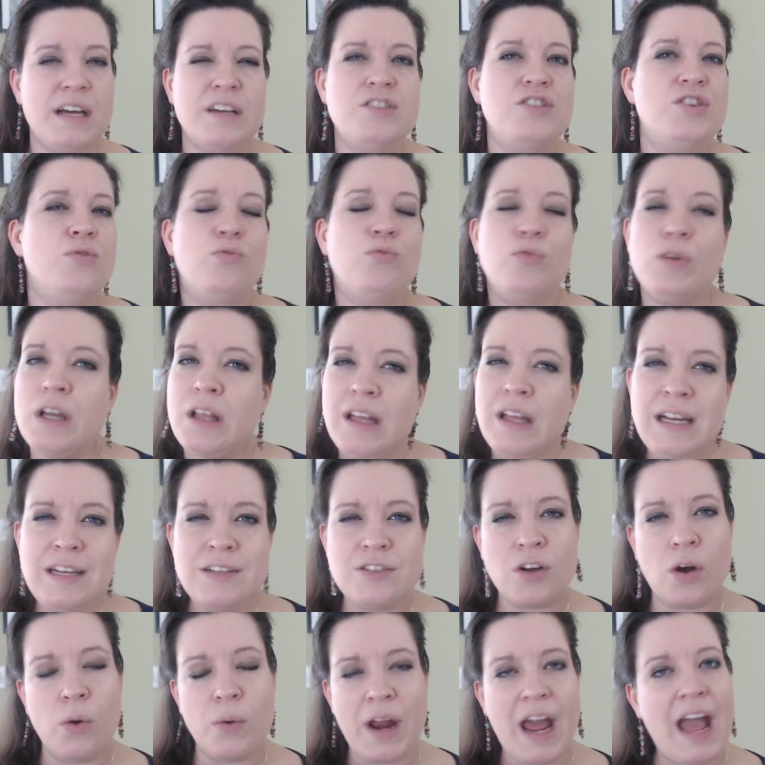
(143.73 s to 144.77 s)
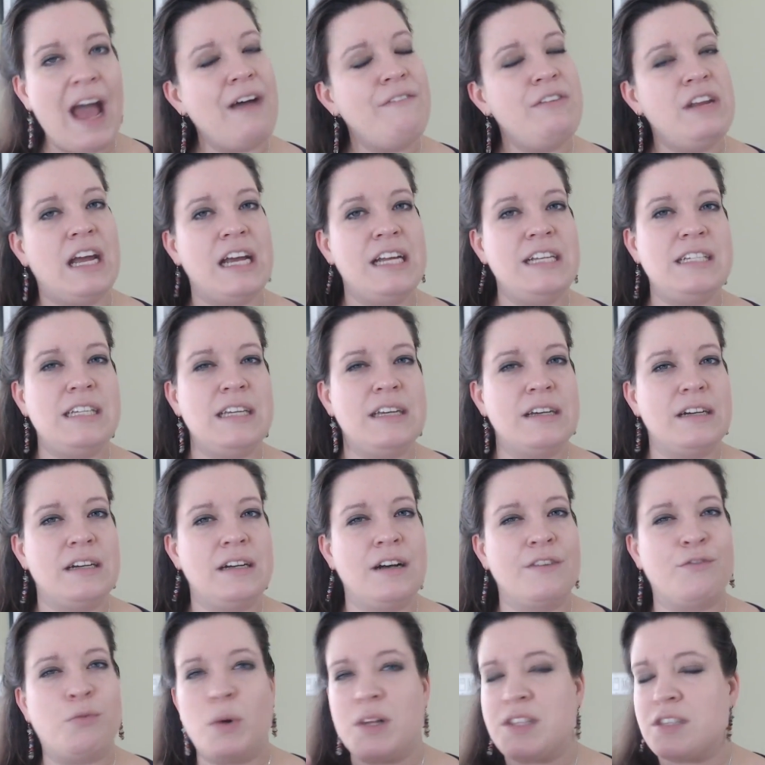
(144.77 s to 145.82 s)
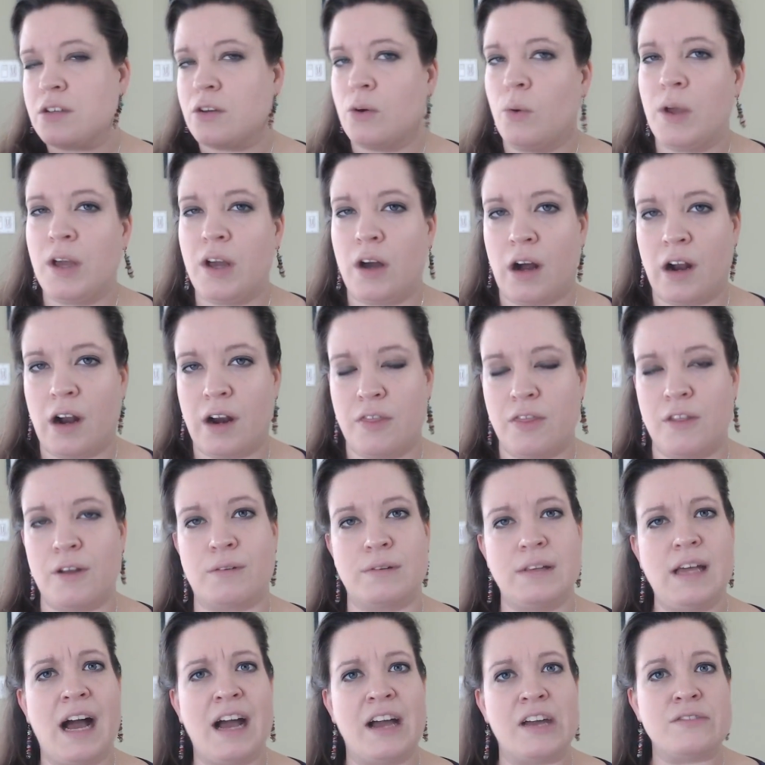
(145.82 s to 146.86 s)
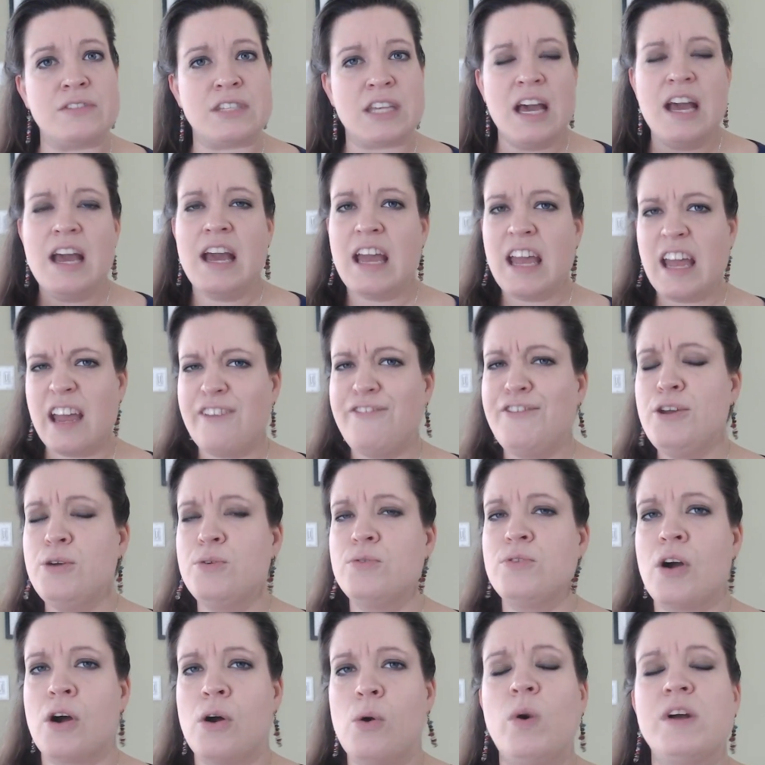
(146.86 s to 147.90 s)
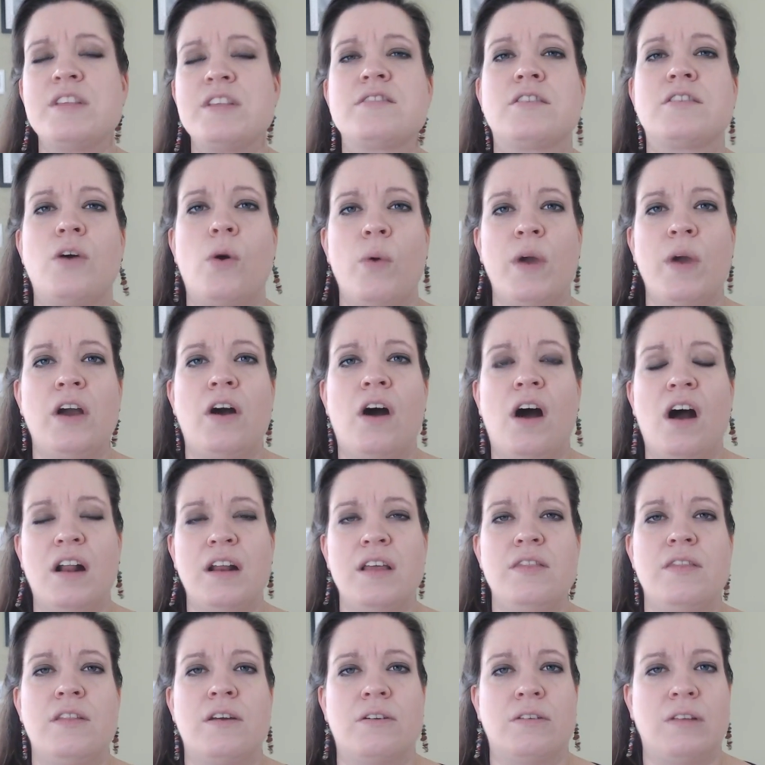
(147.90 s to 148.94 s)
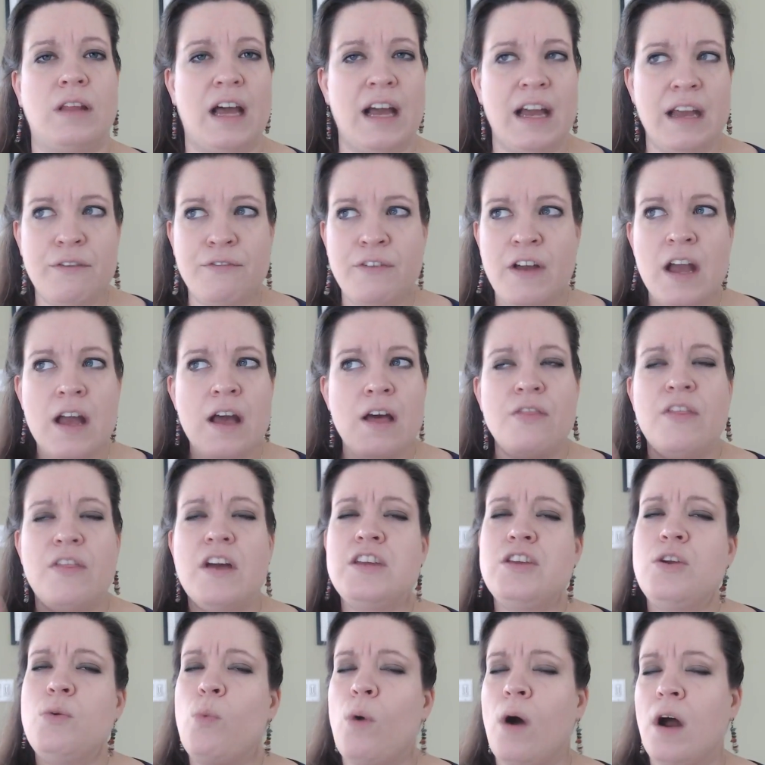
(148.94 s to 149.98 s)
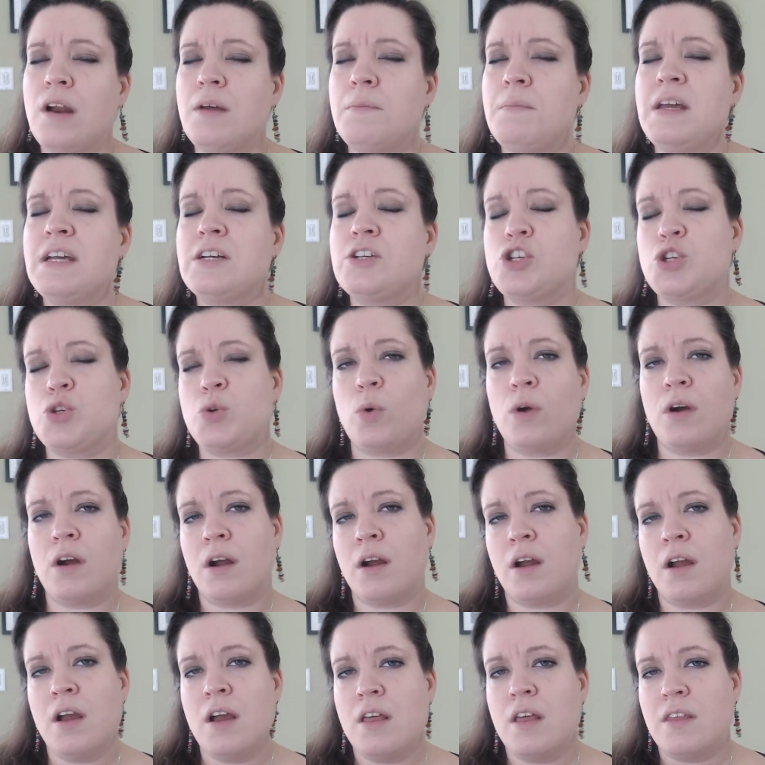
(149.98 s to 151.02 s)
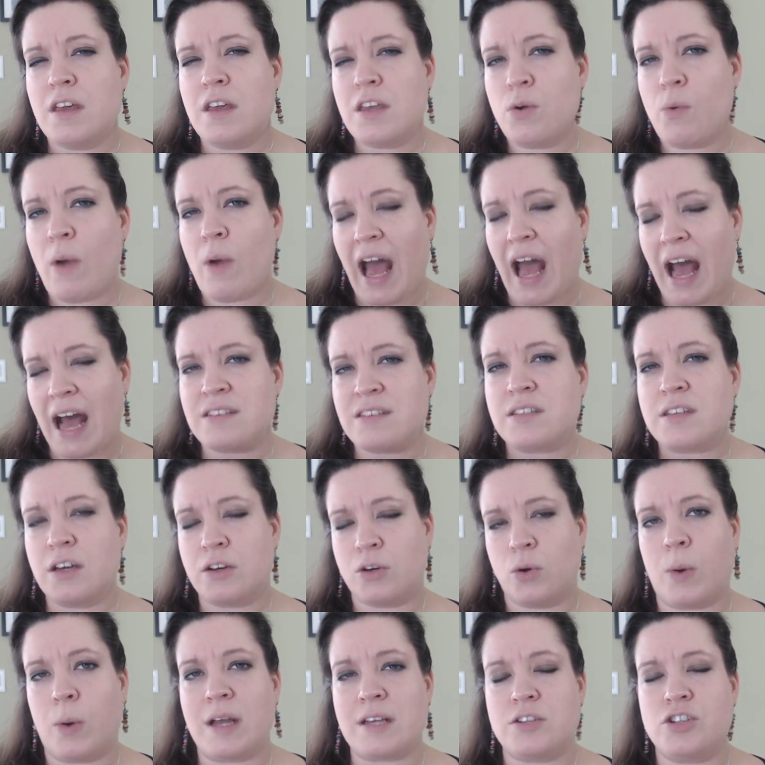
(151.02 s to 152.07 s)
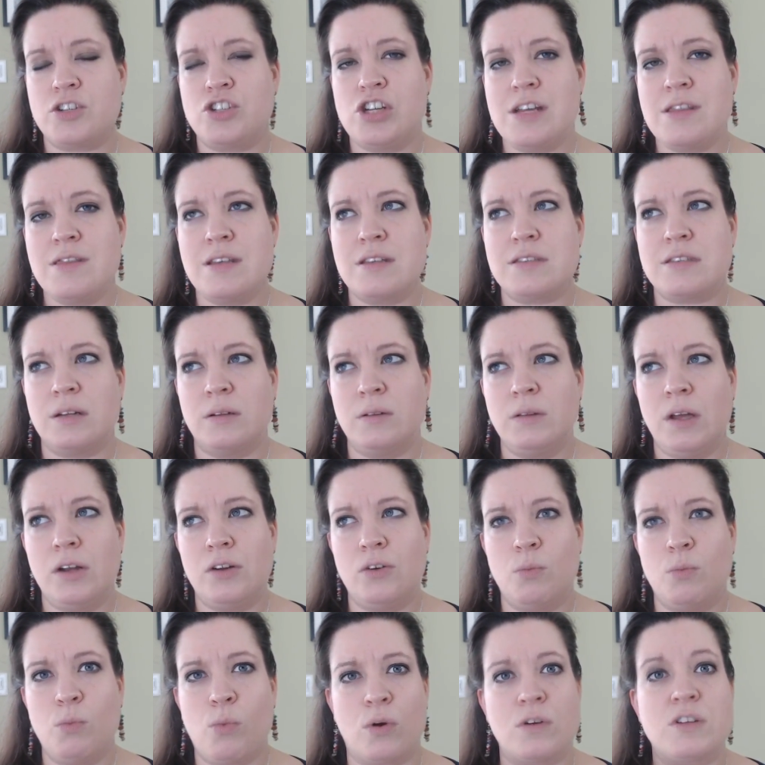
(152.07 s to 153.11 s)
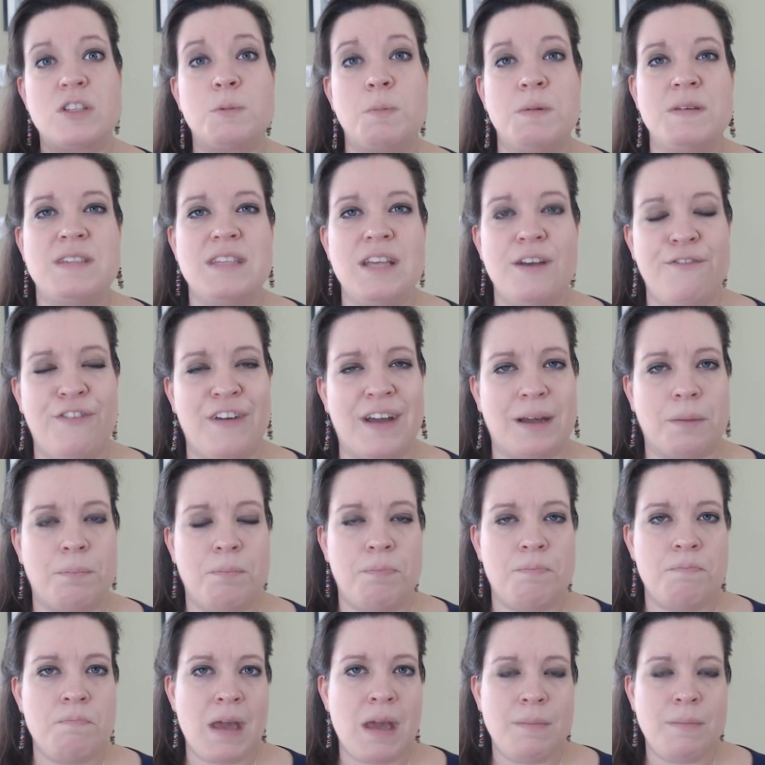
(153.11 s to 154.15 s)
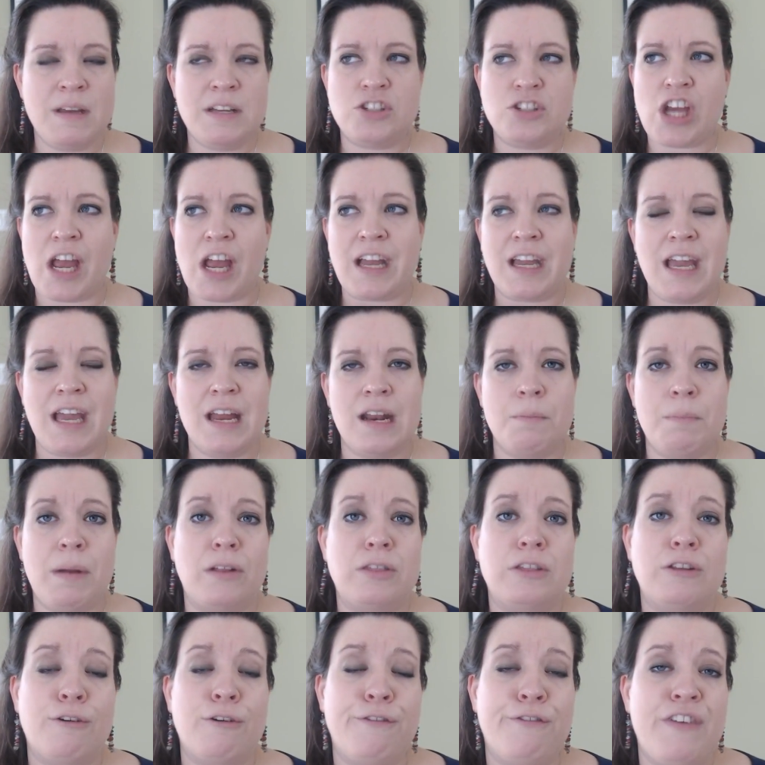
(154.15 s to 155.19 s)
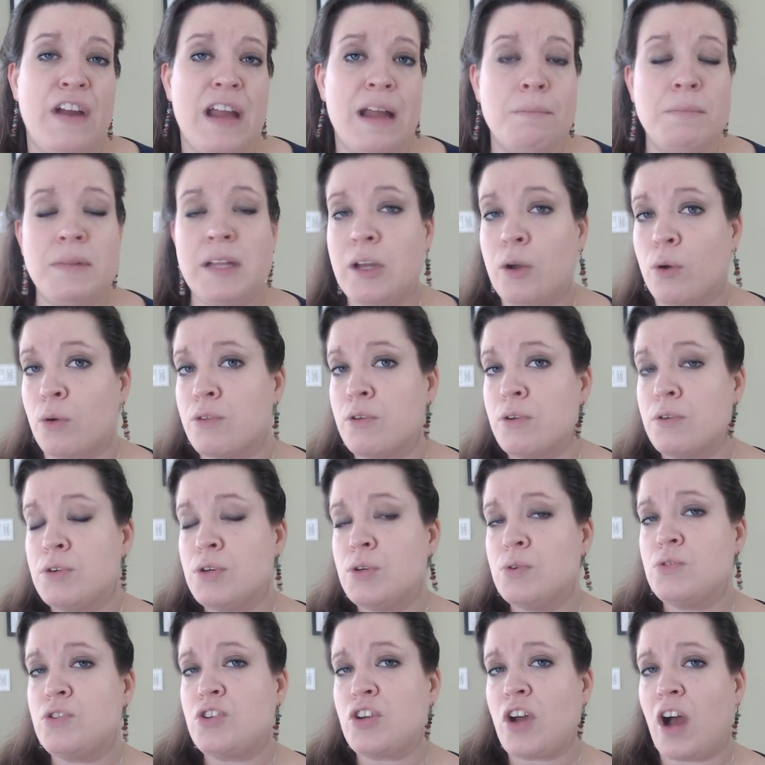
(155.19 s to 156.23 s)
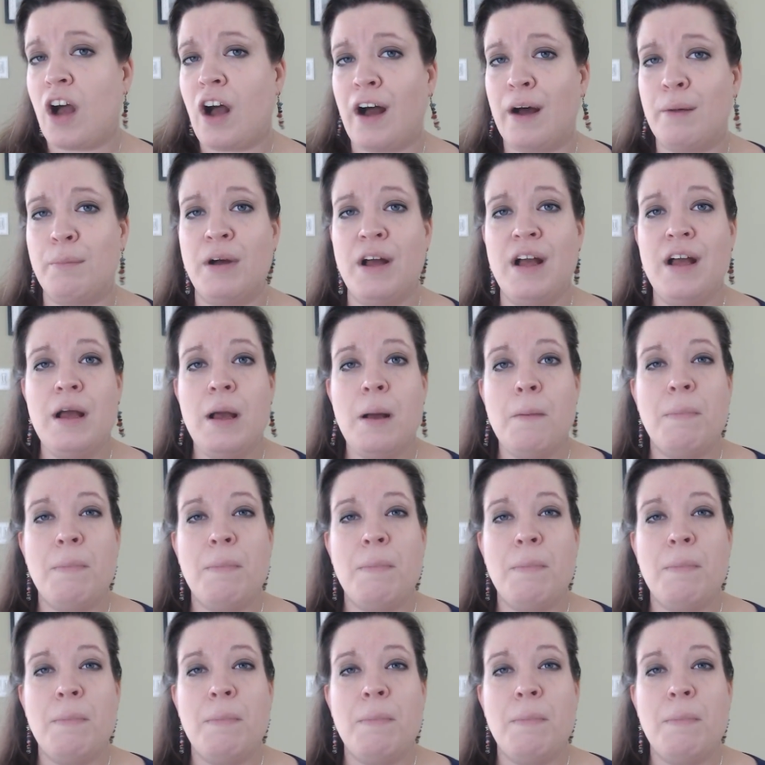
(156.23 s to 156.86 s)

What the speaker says: because you really don't have an idea of what's going on in their lives. If you know what's going on in their life, then you want to make sure that you ask a question that's a little more specific. Maybe check in about their family or their new job.